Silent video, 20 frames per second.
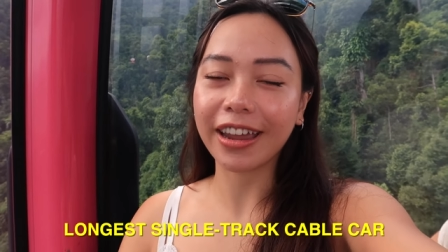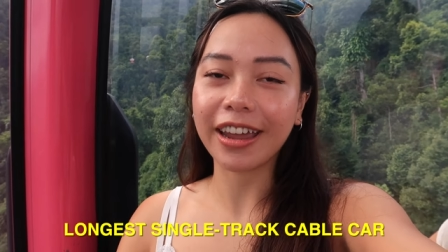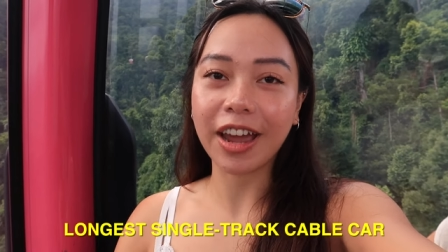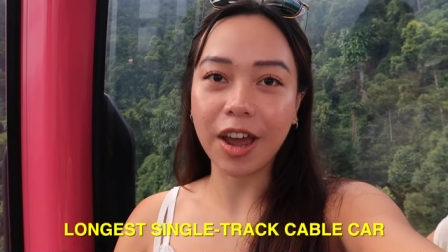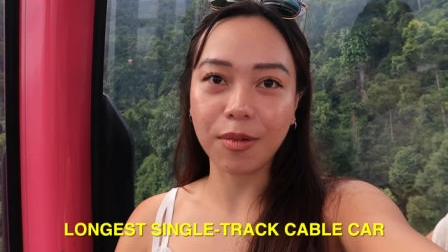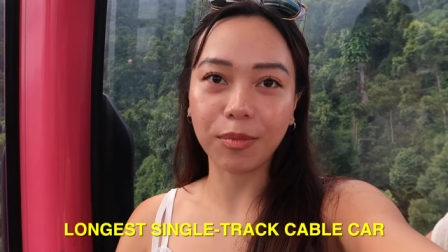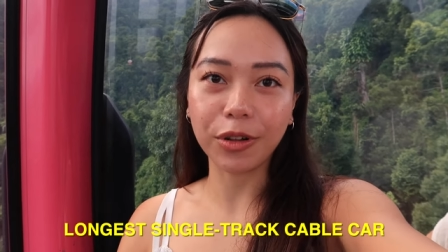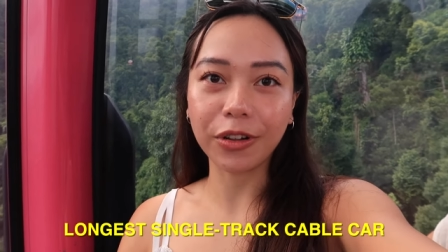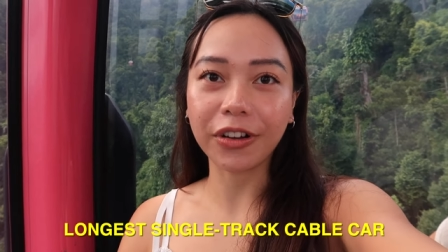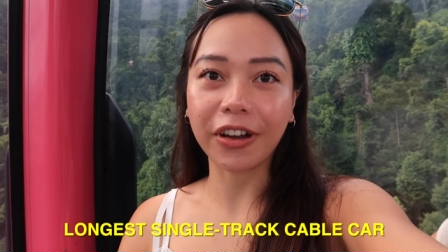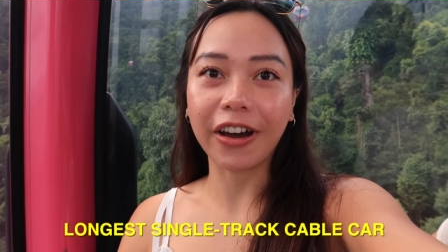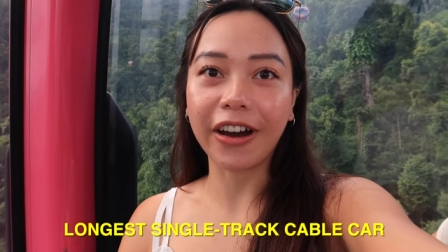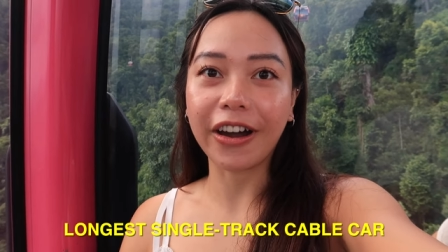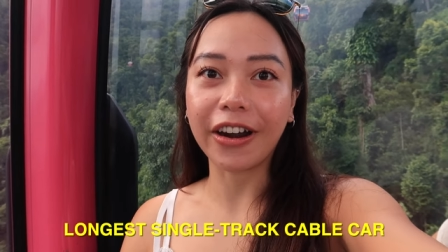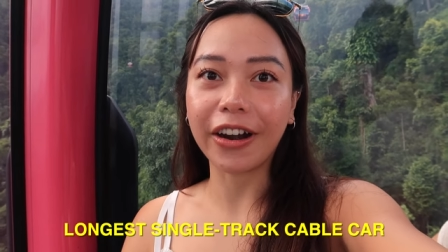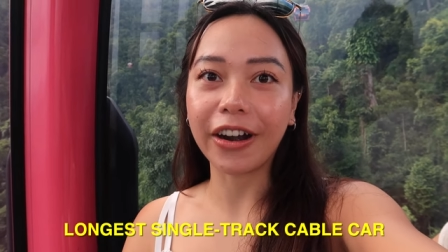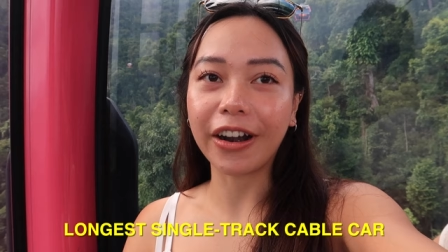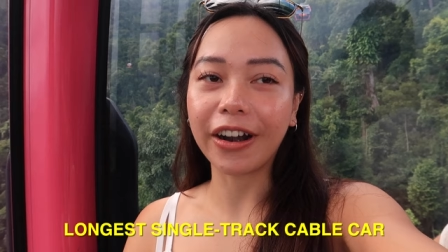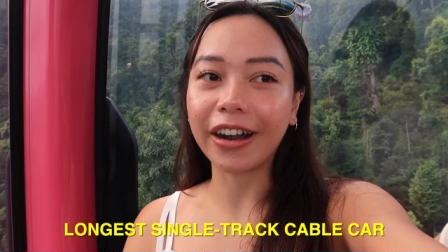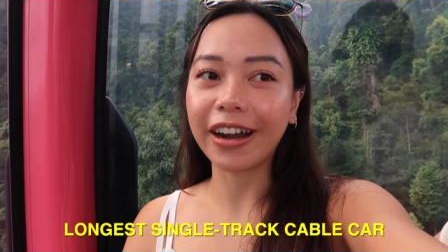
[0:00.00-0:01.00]
cable
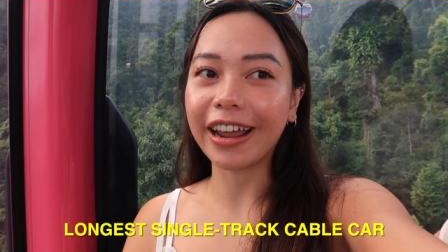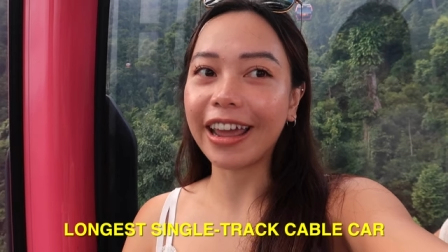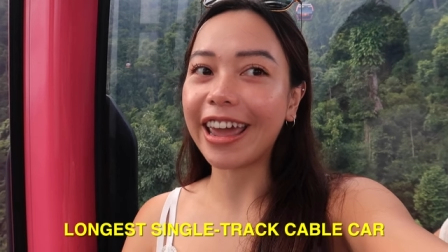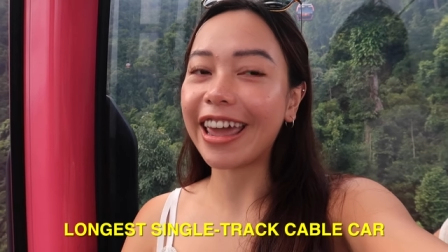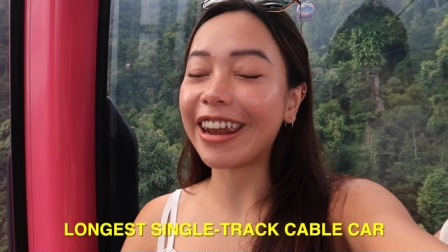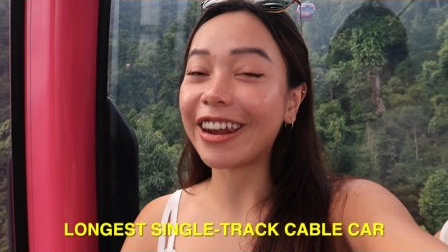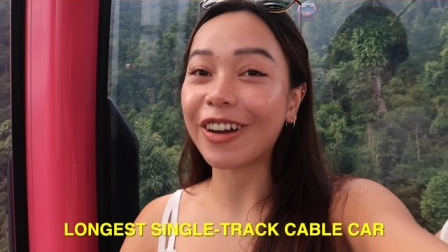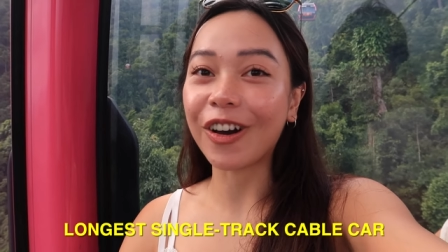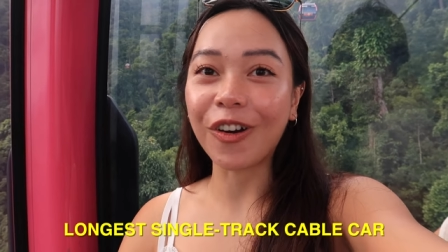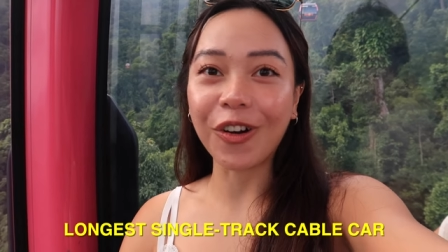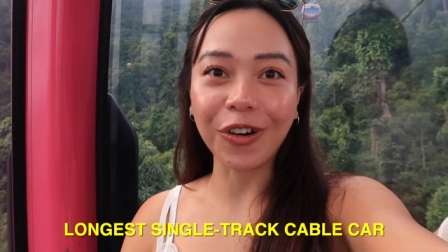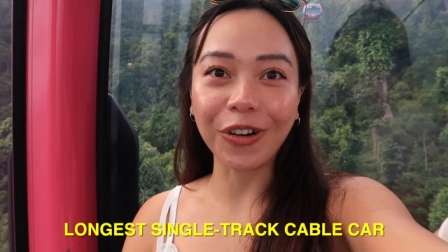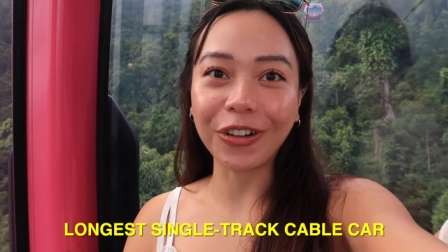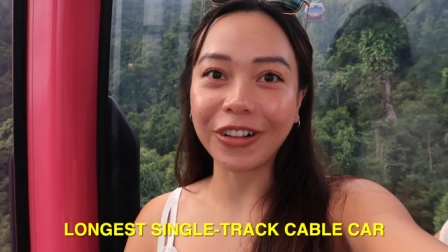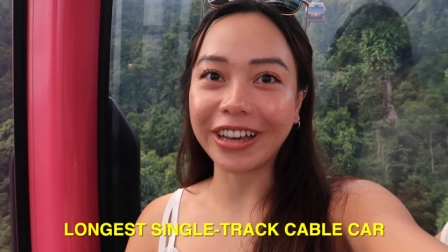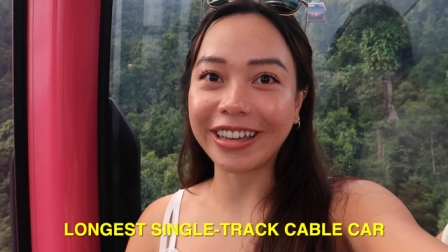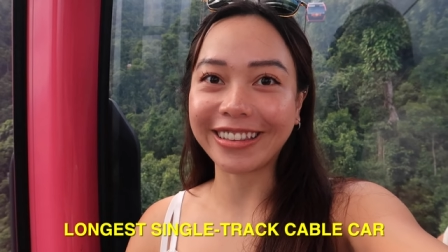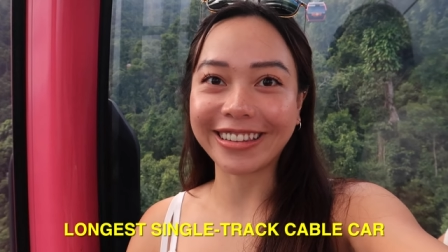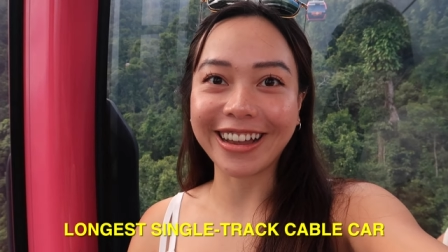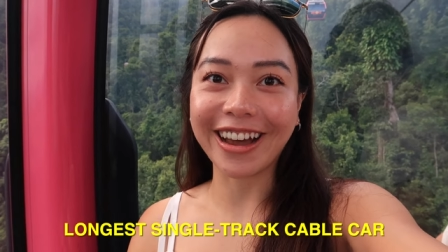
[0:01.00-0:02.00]
car in the
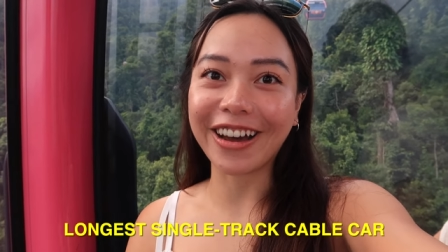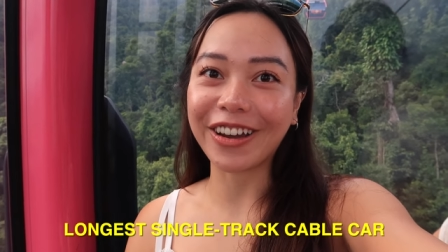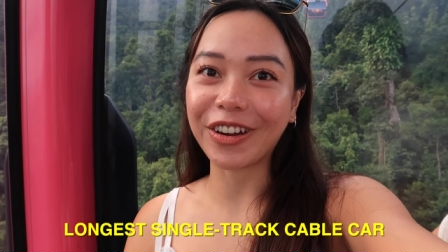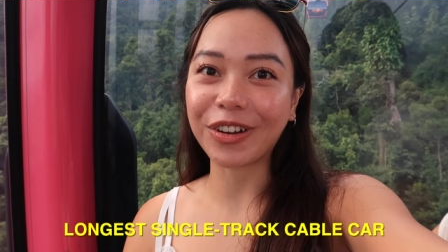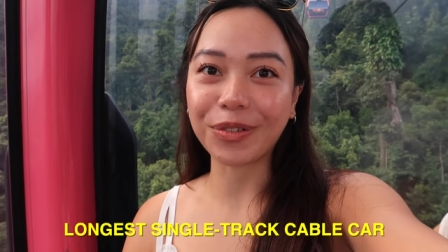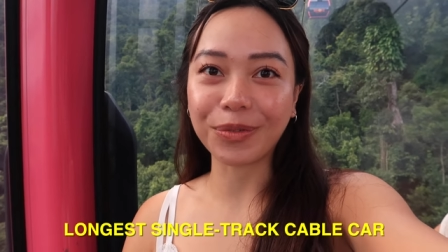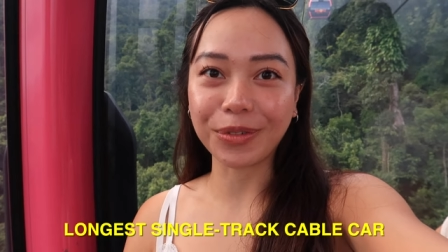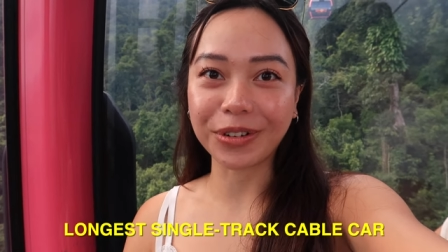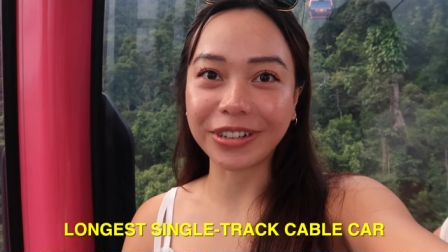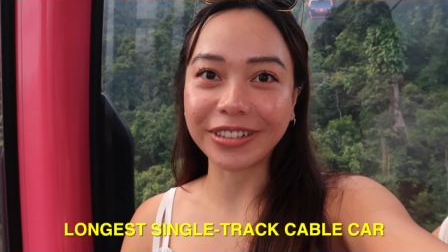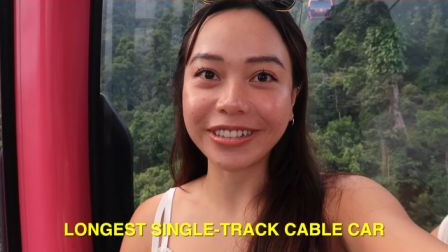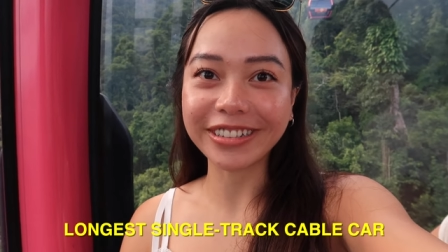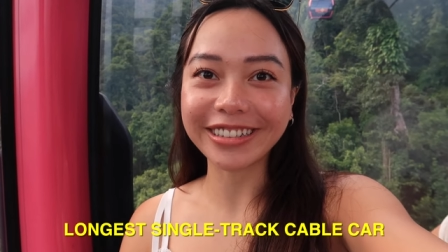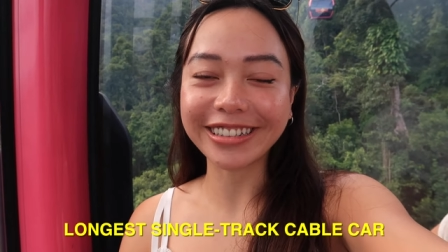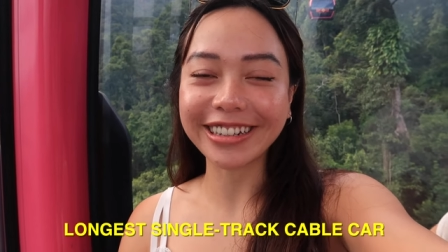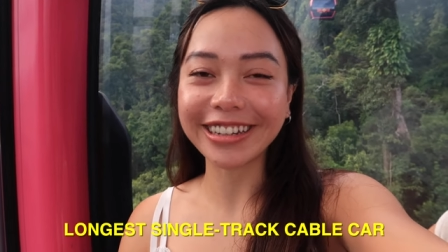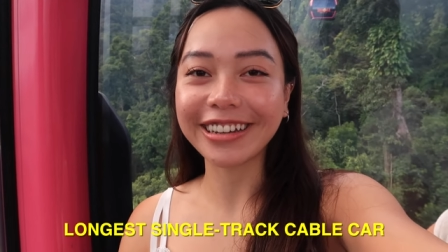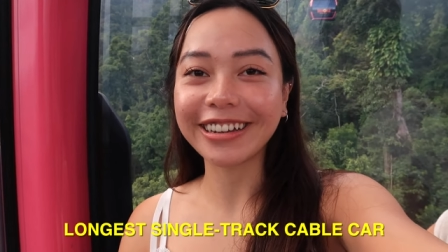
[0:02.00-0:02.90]
whole entire world.